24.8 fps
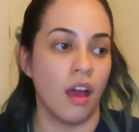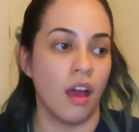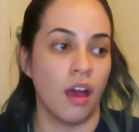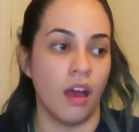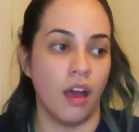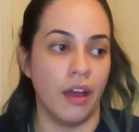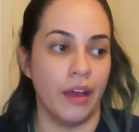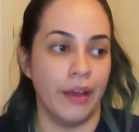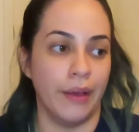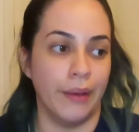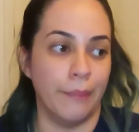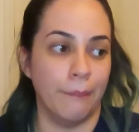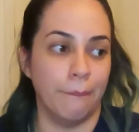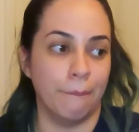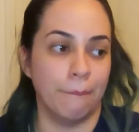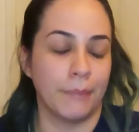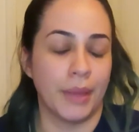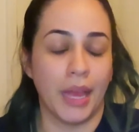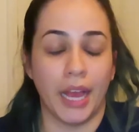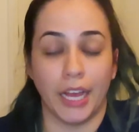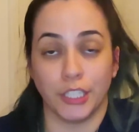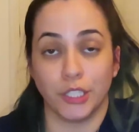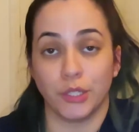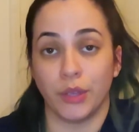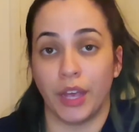Um,
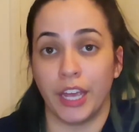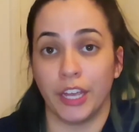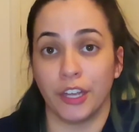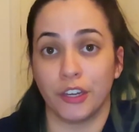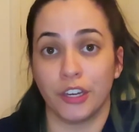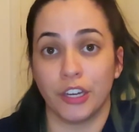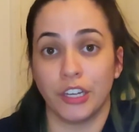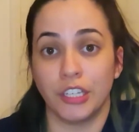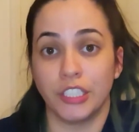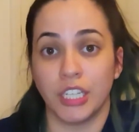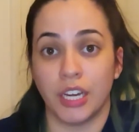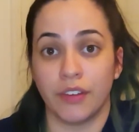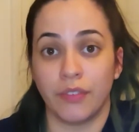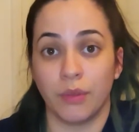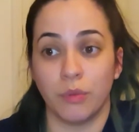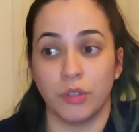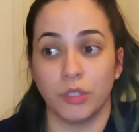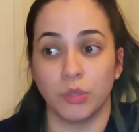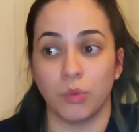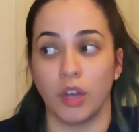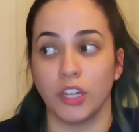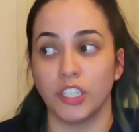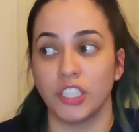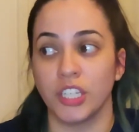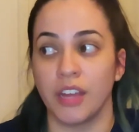yeah, so I encourage everyone
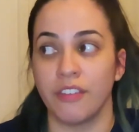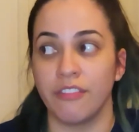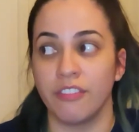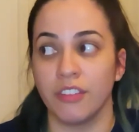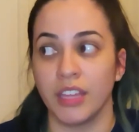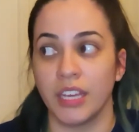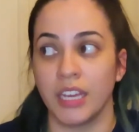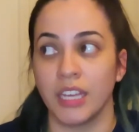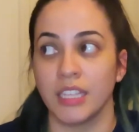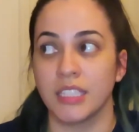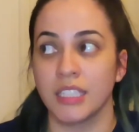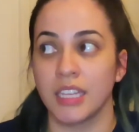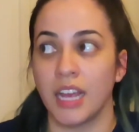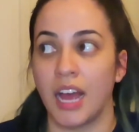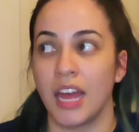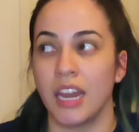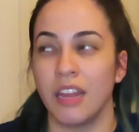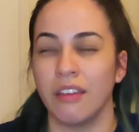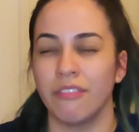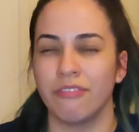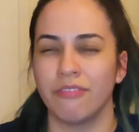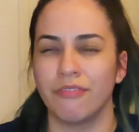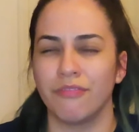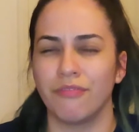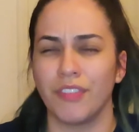to watch it. I feel like it's kind
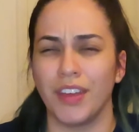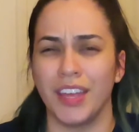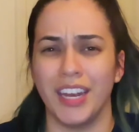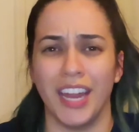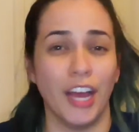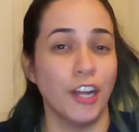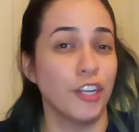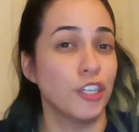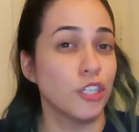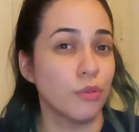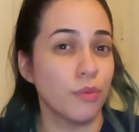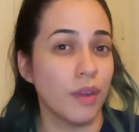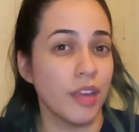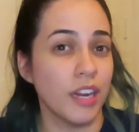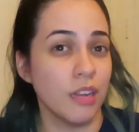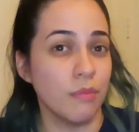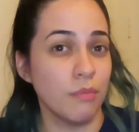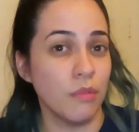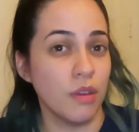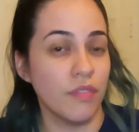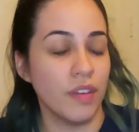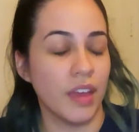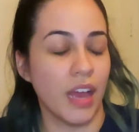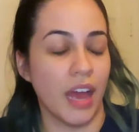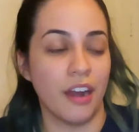of an underrated
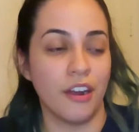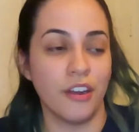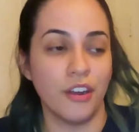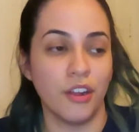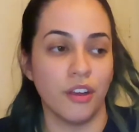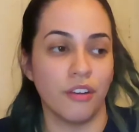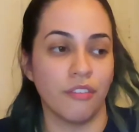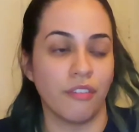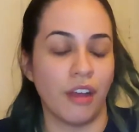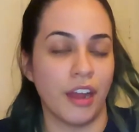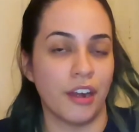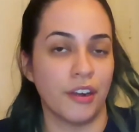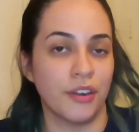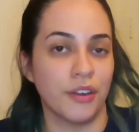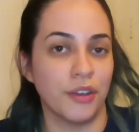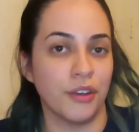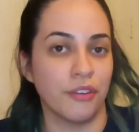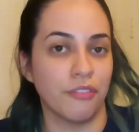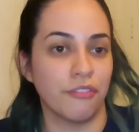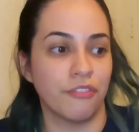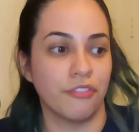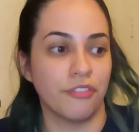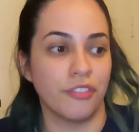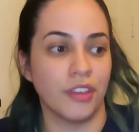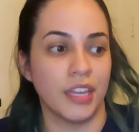movie. I don't know. I don't know
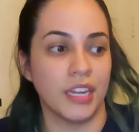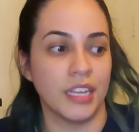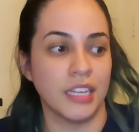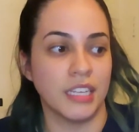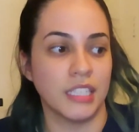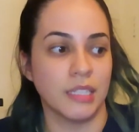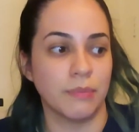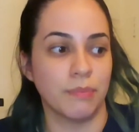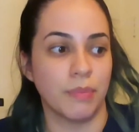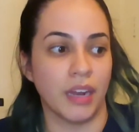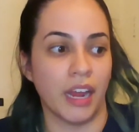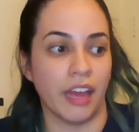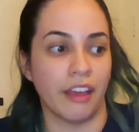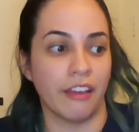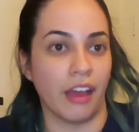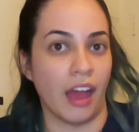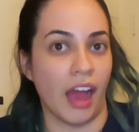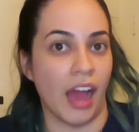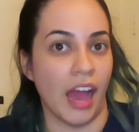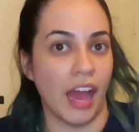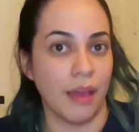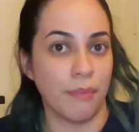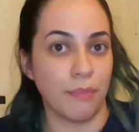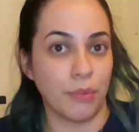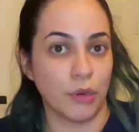if it is, but I,
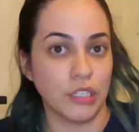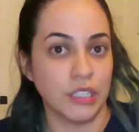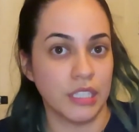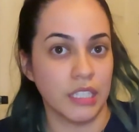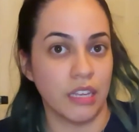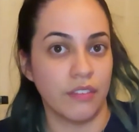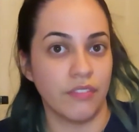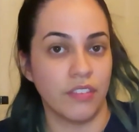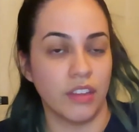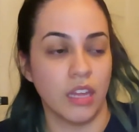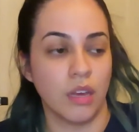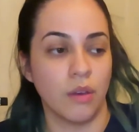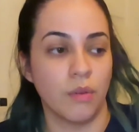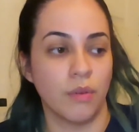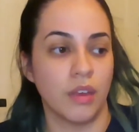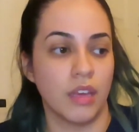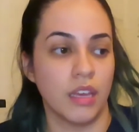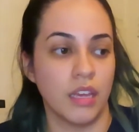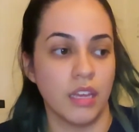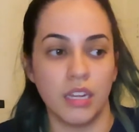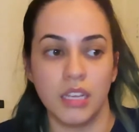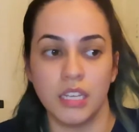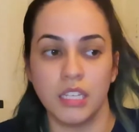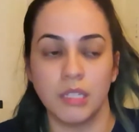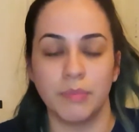I personally feel that
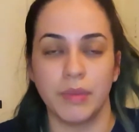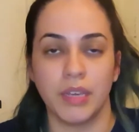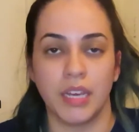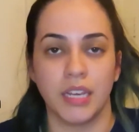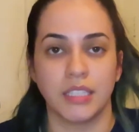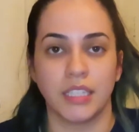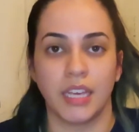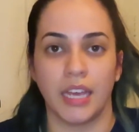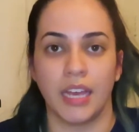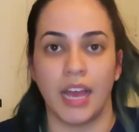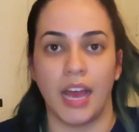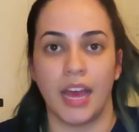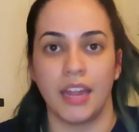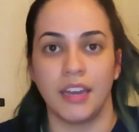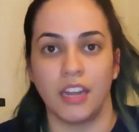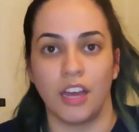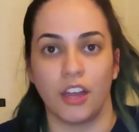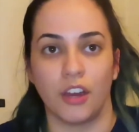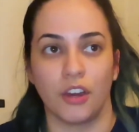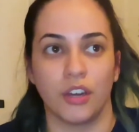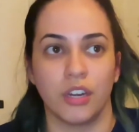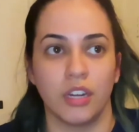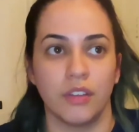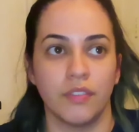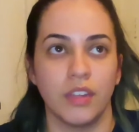it is because I had not
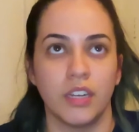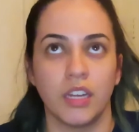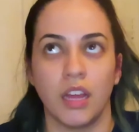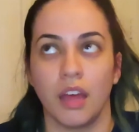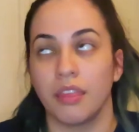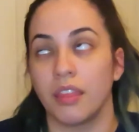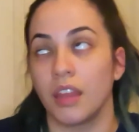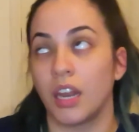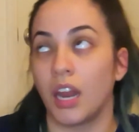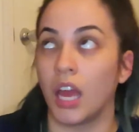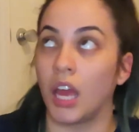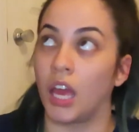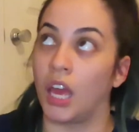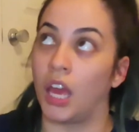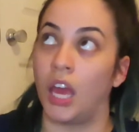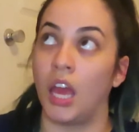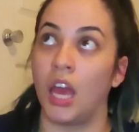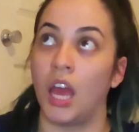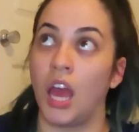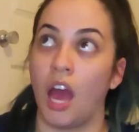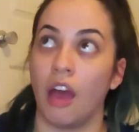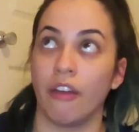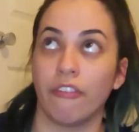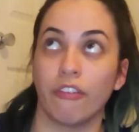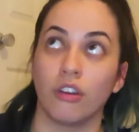heard of it. Not that I
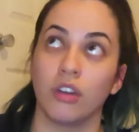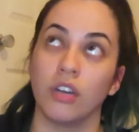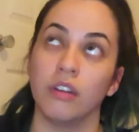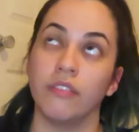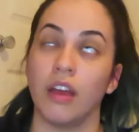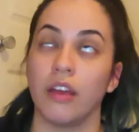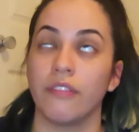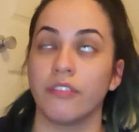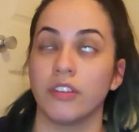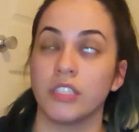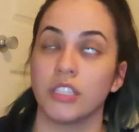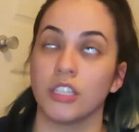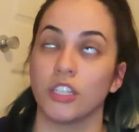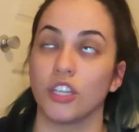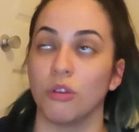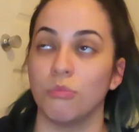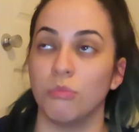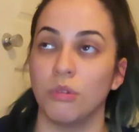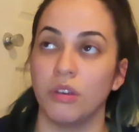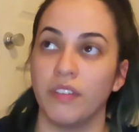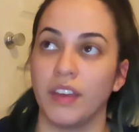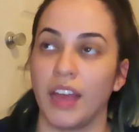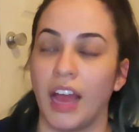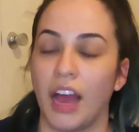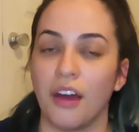have heard of every single
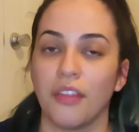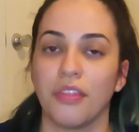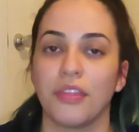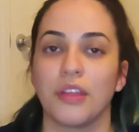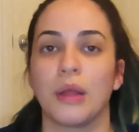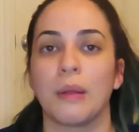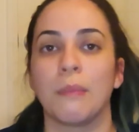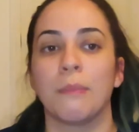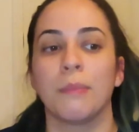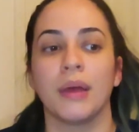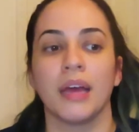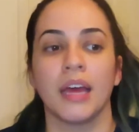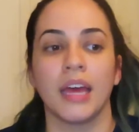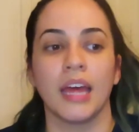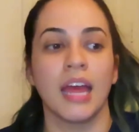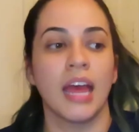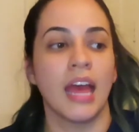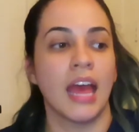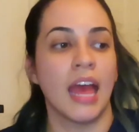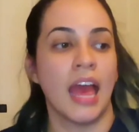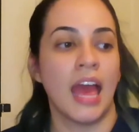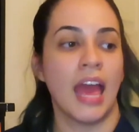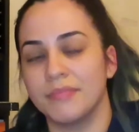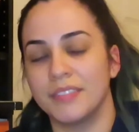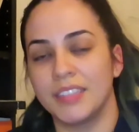movie out there, but
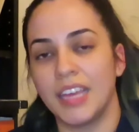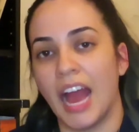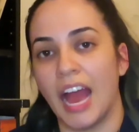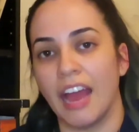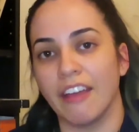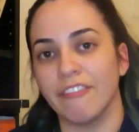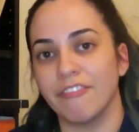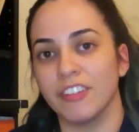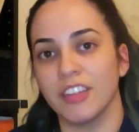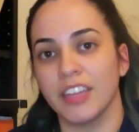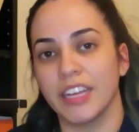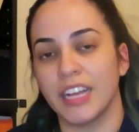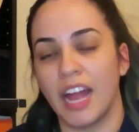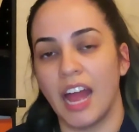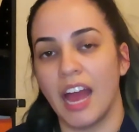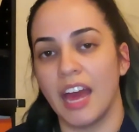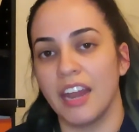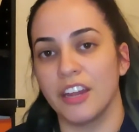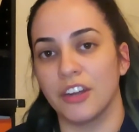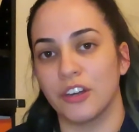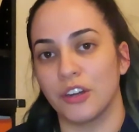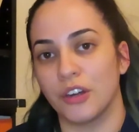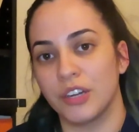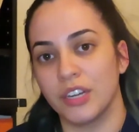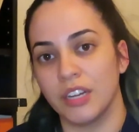yeah, I feel like I
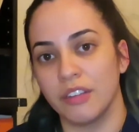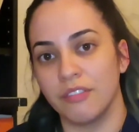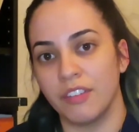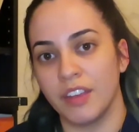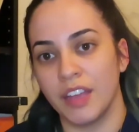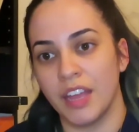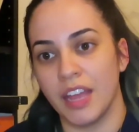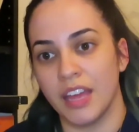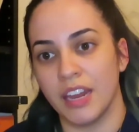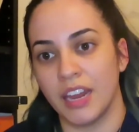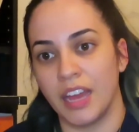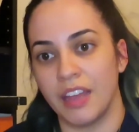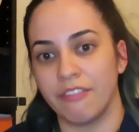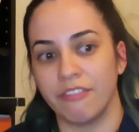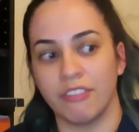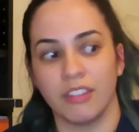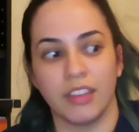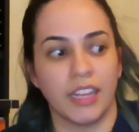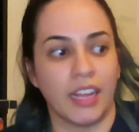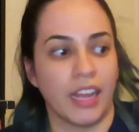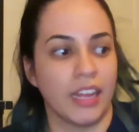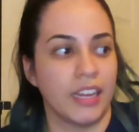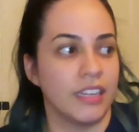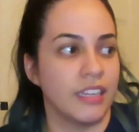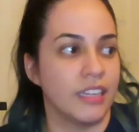hadn't heard of it and I feel like I